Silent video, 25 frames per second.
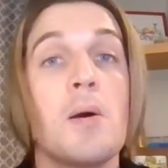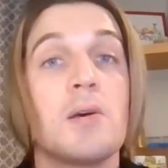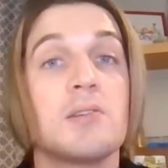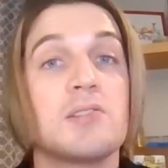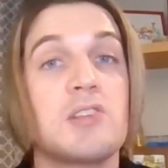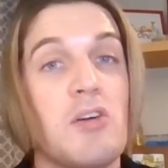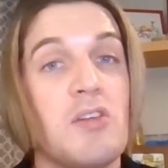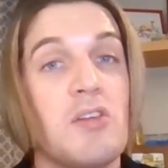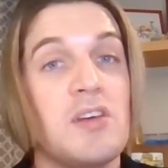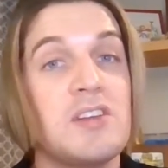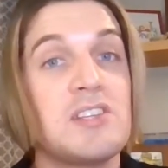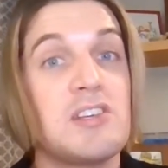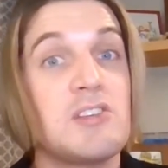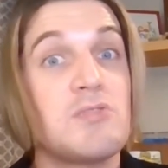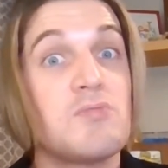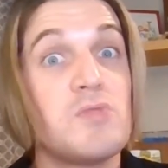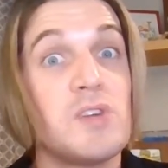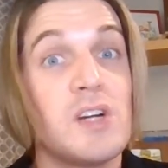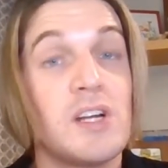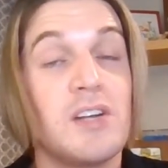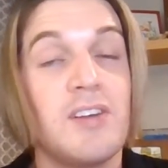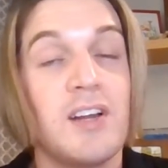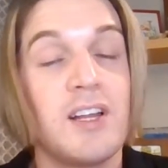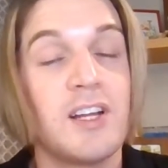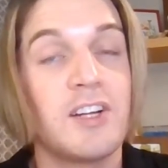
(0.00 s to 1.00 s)
So this is
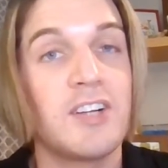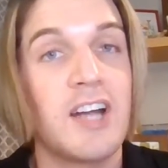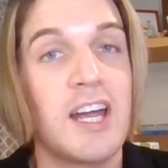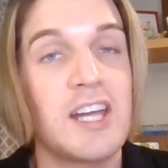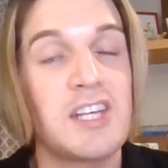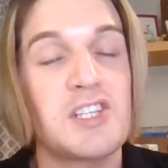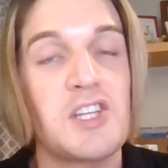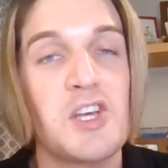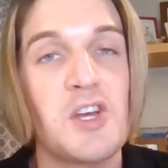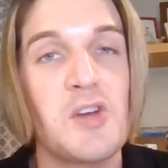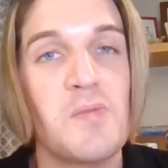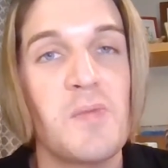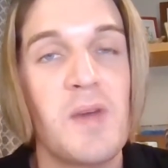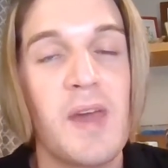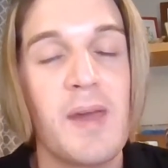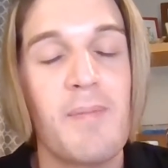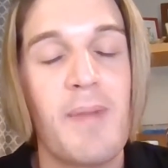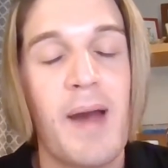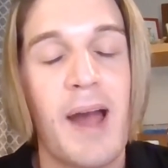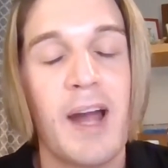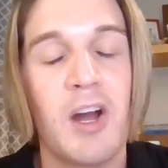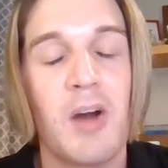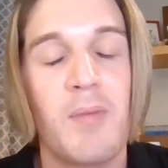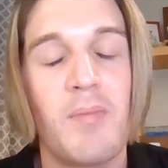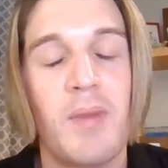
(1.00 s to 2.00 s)
really, really great to be
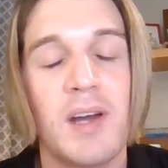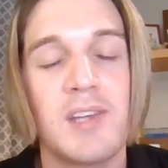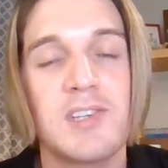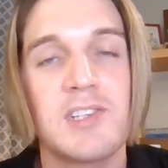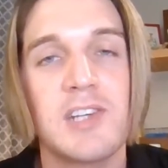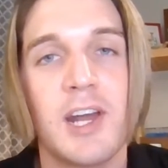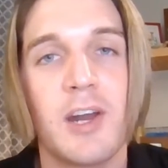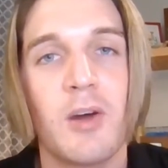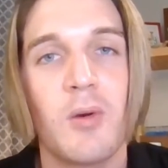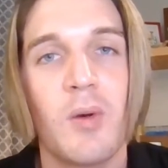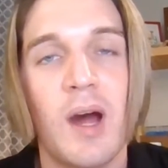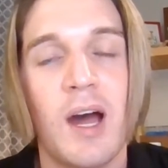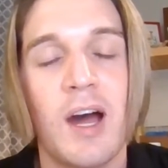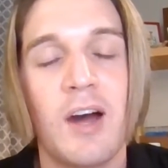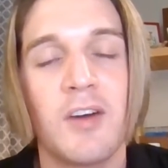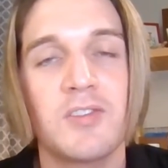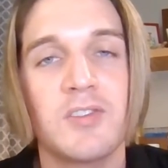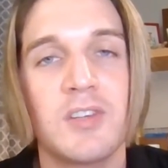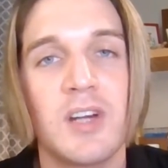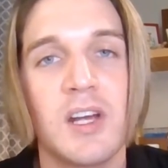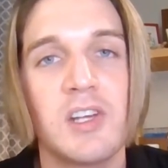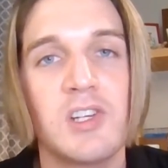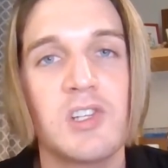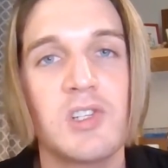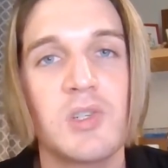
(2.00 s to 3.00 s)
back on my channel
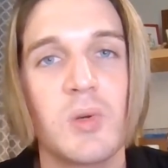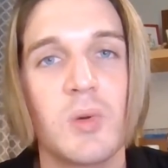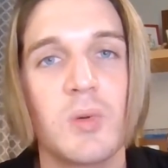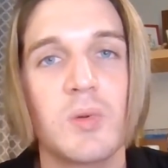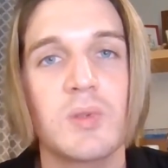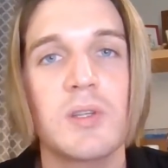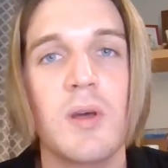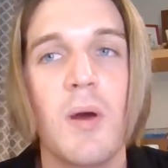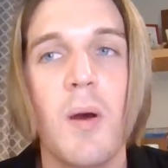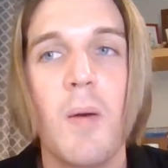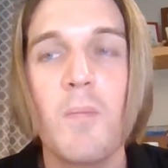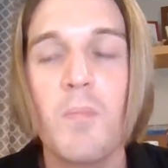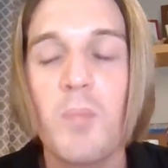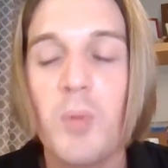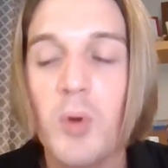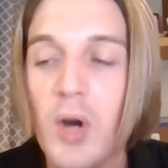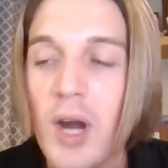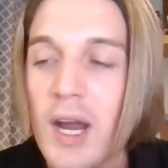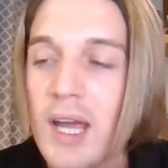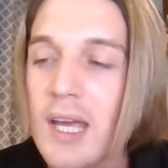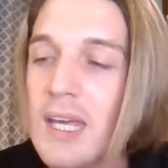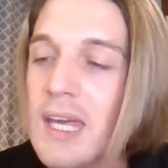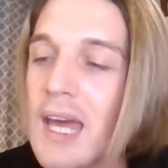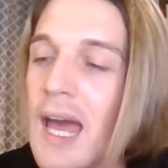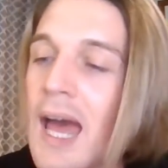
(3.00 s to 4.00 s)
after a short
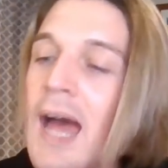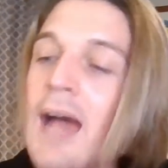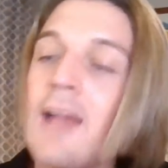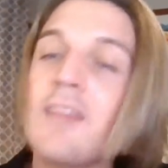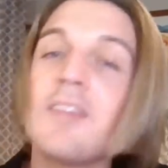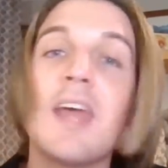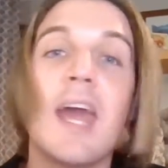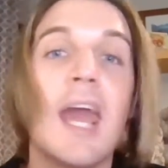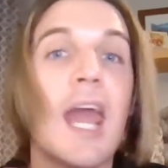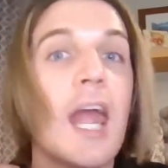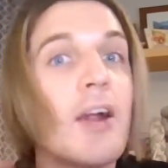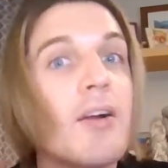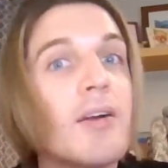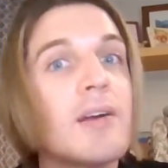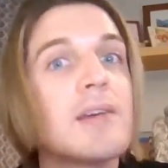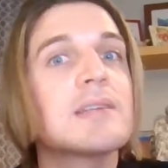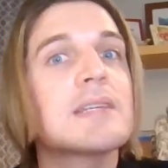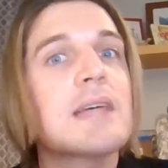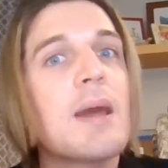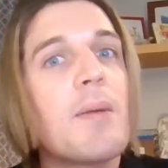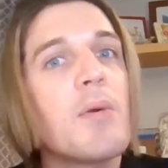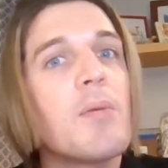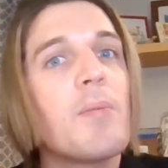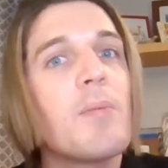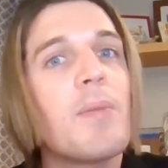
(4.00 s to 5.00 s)
break, and the
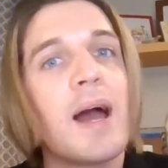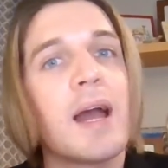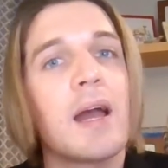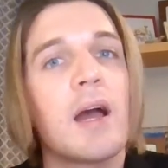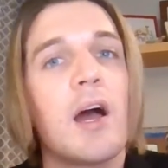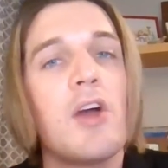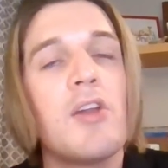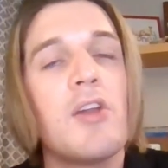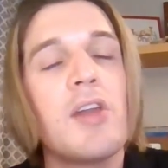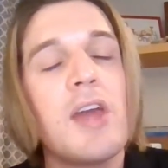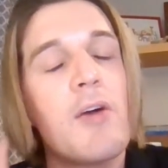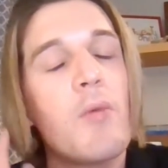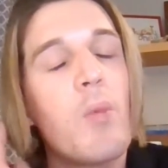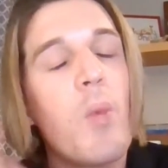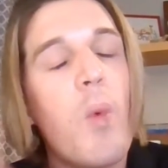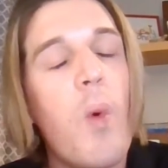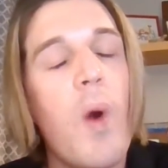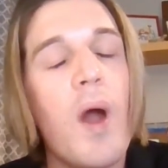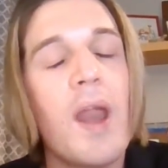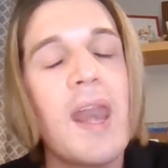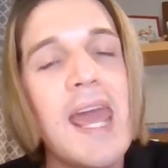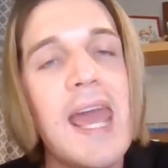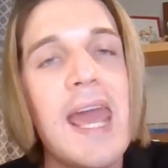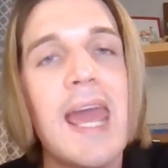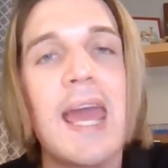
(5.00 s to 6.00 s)
hearing's coming back. I only have
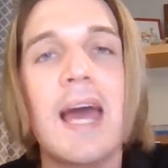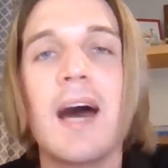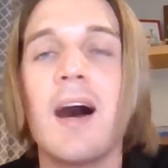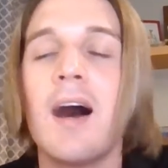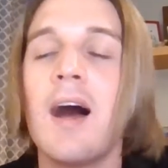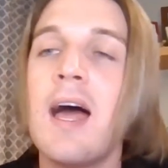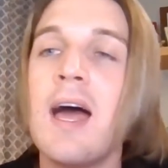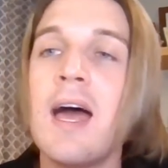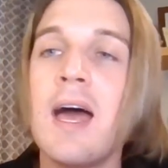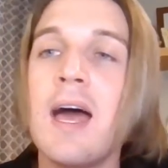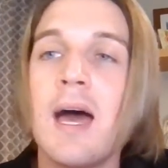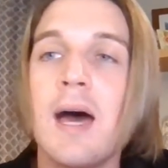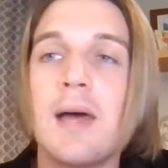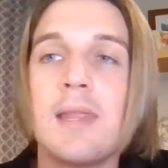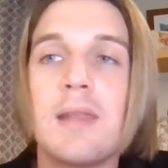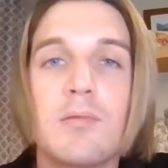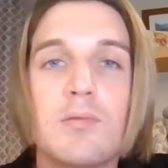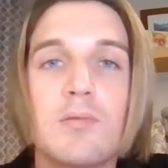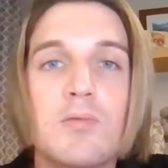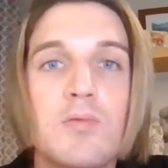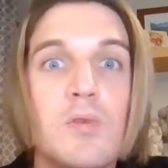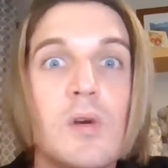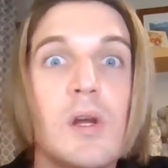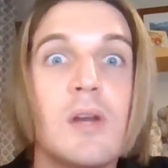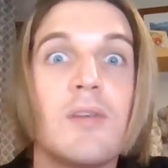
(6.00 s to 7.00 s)
one ear, and that
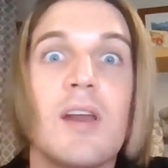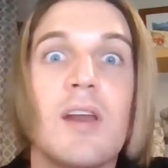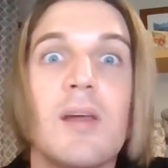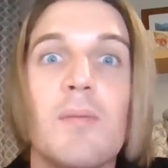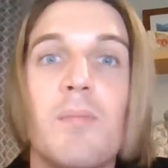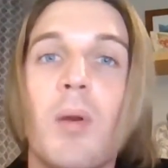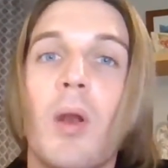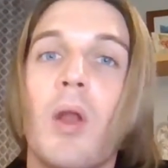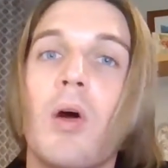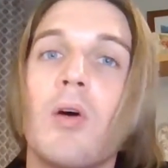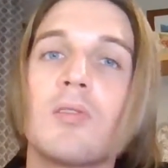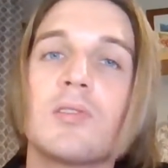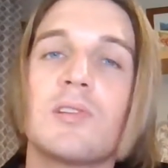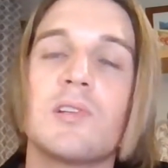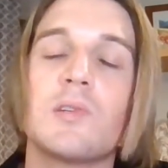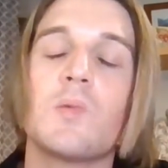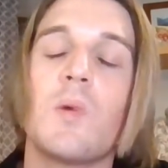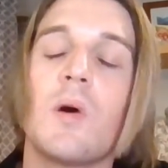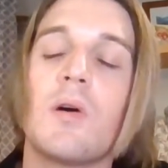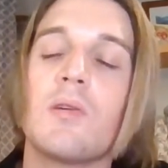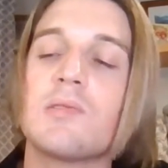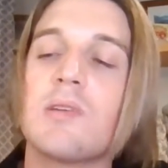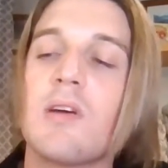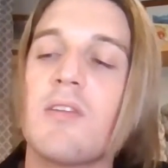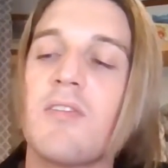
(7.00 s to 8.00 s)
was really, really blocked as
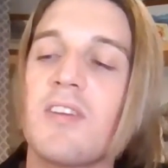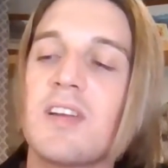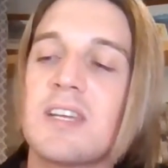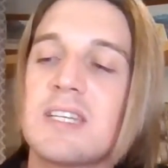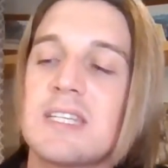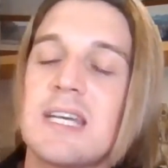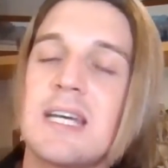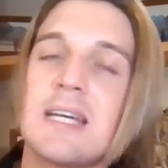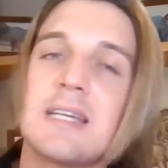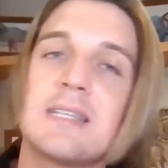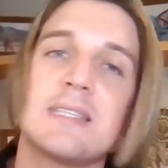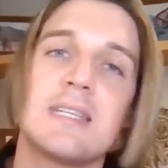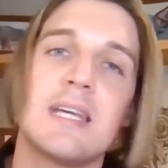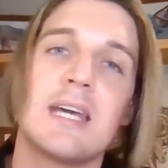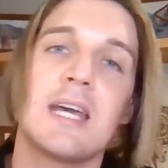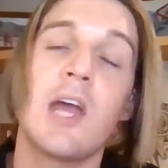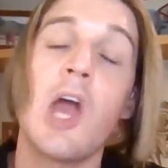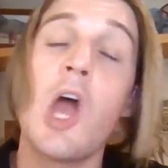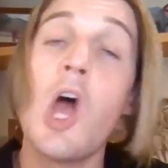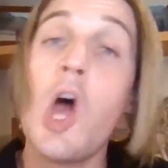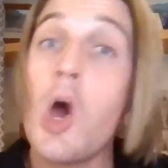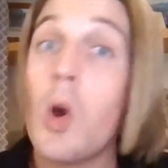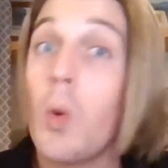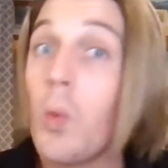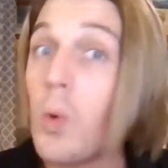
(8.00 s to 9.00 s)
well, so fantastic.
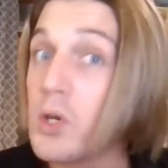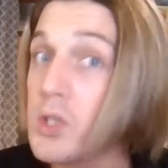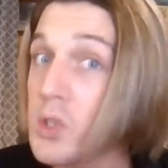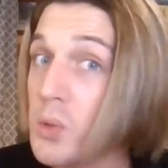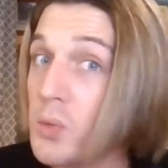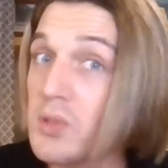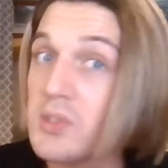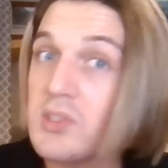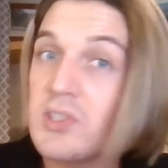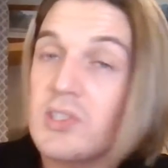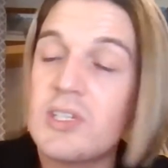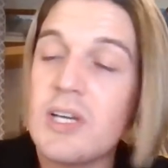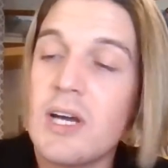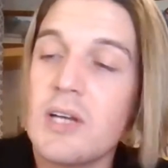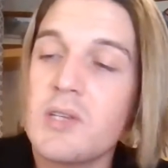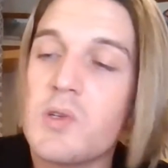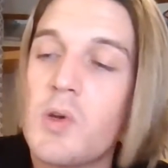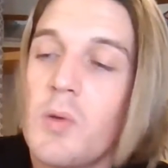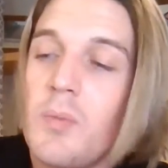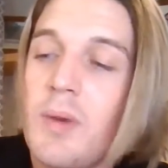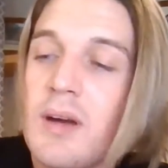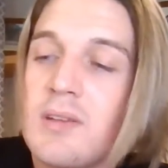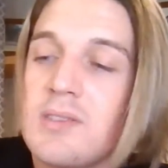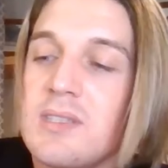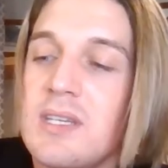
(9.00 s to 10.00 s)
What do I want to chat to
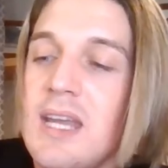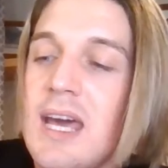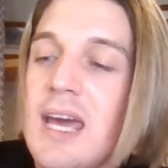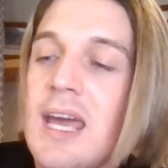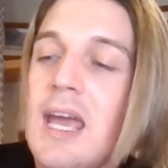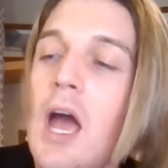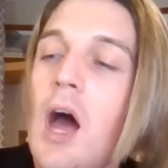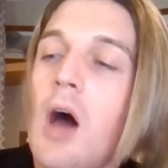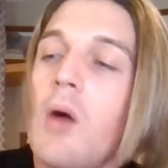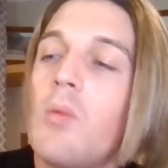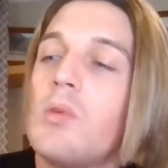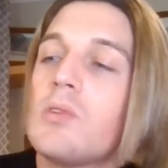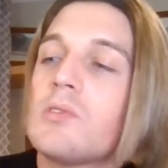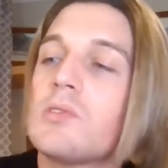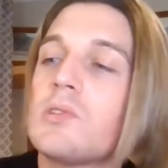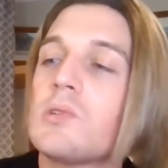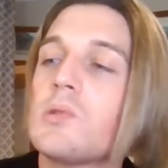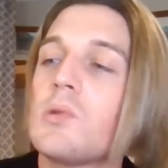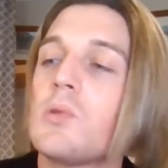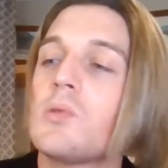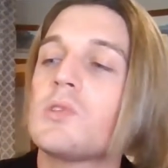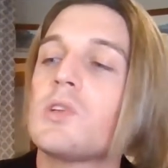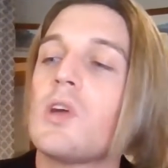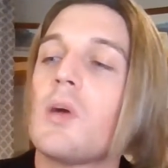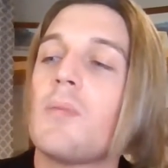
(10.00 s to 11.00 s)
you about today? I want to
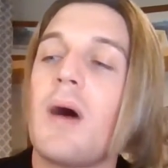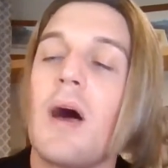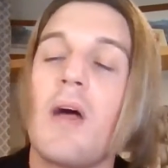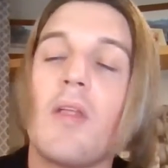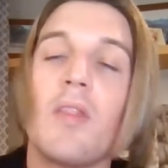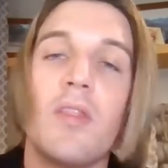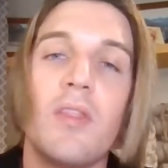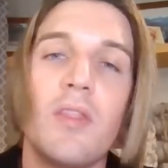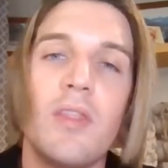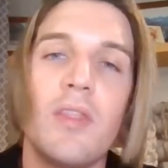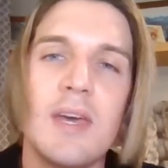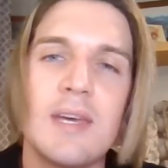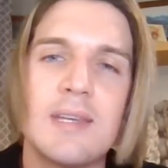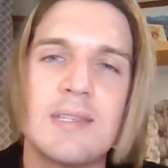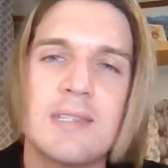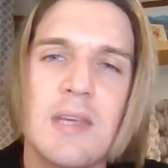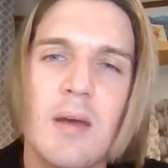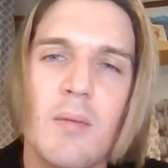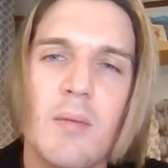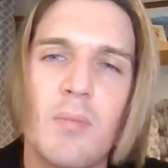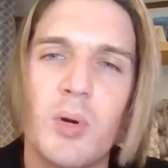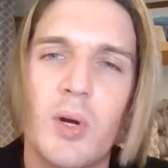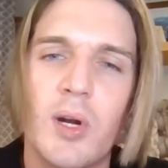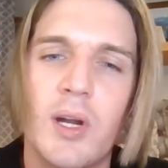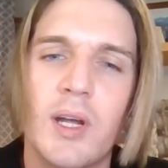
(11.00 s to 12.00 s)
talk to you about this
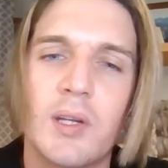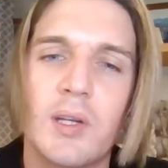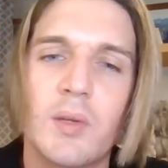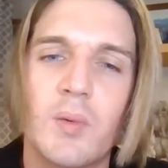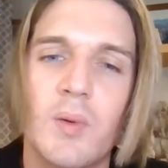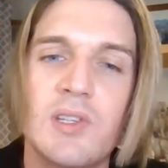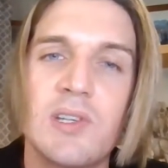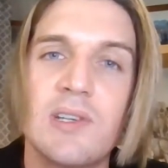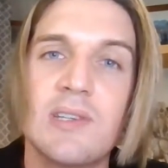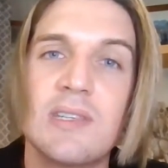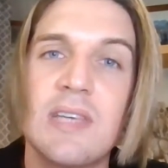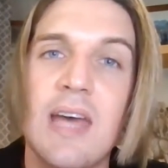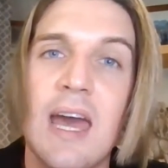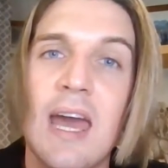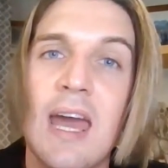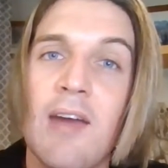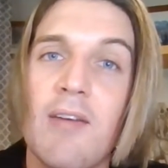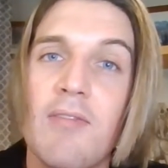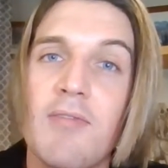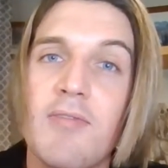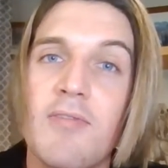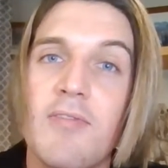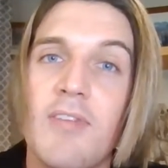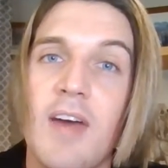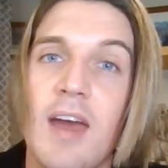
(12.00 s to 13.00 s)
product, which is
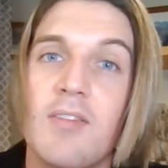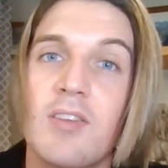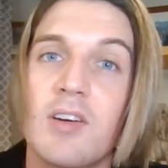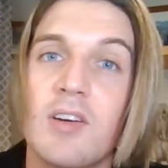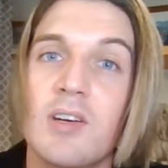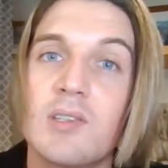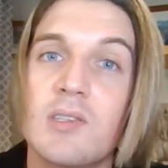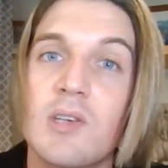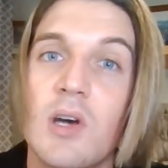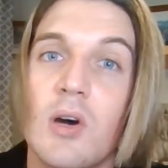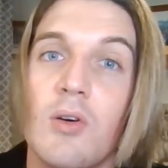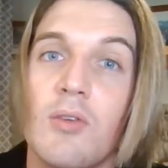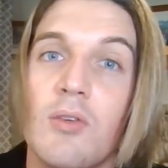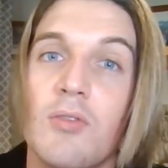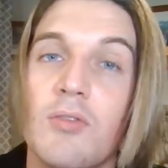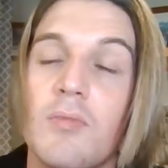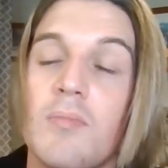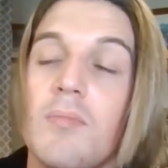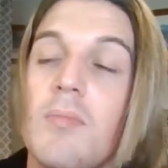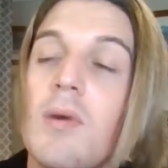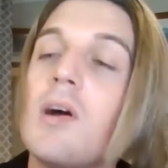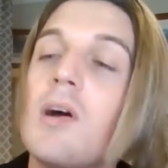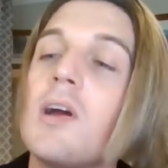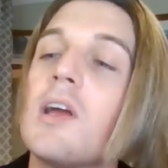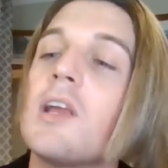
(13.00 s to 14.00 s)
a favourite of
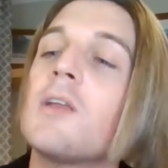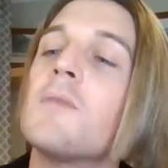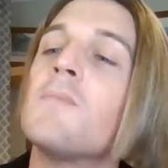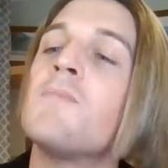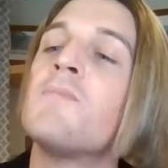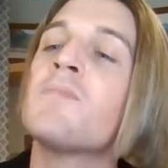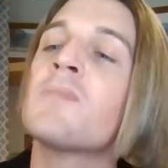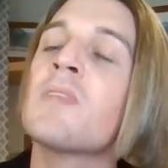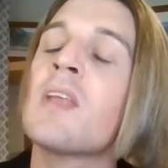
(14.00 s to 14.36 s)
mine.